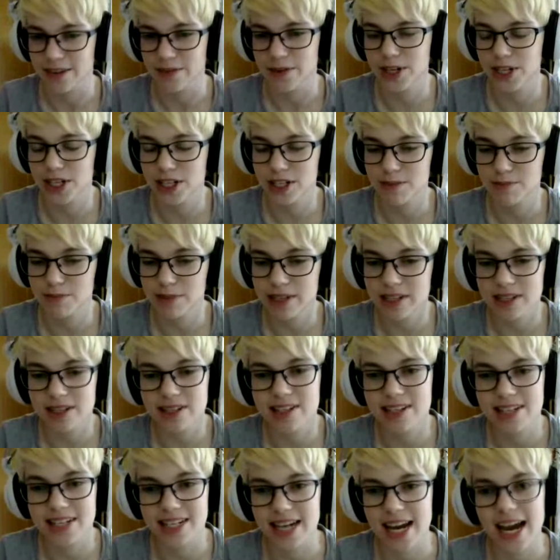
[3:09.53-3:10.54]
We should build
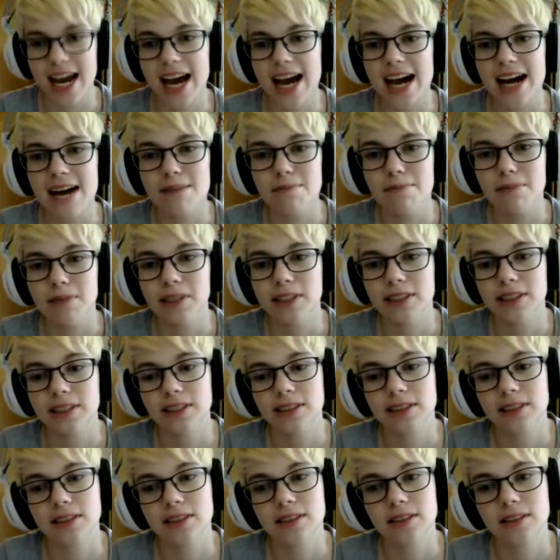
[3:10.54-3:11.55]
a dam.
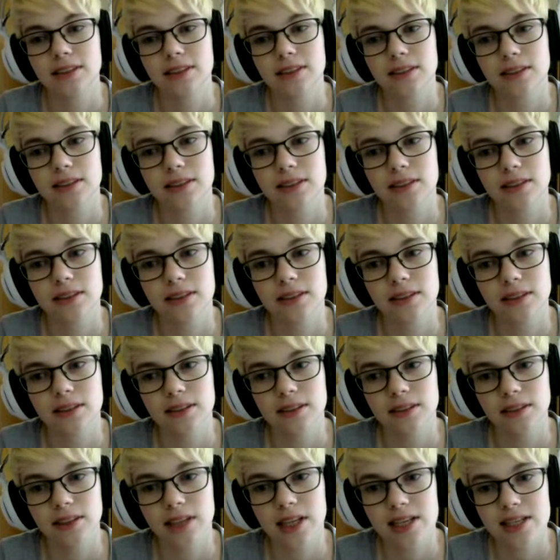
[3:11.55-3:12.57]

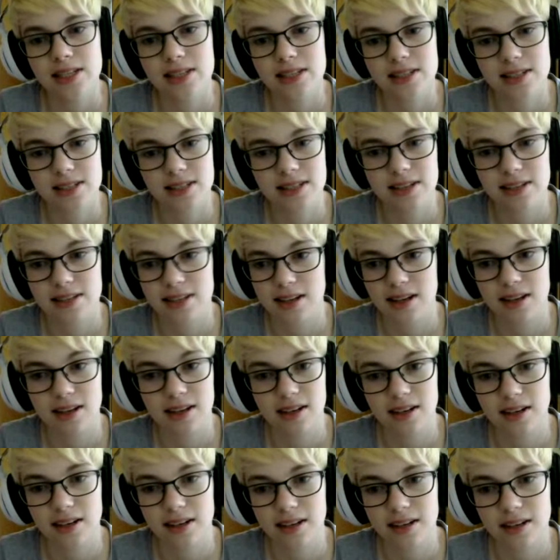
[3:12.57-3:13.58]
Yes, sounds like a
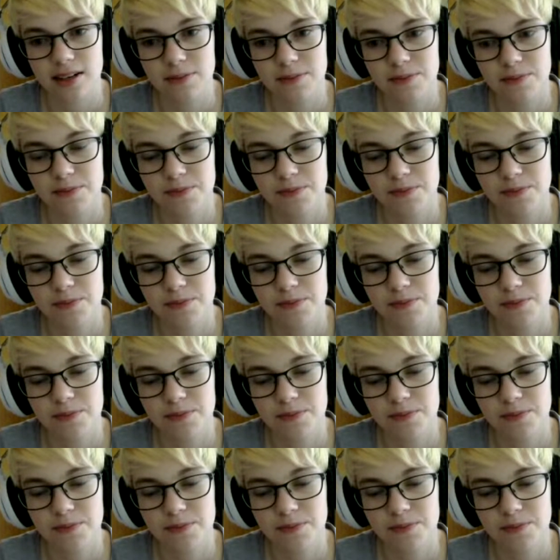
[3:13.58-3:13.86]
good idea.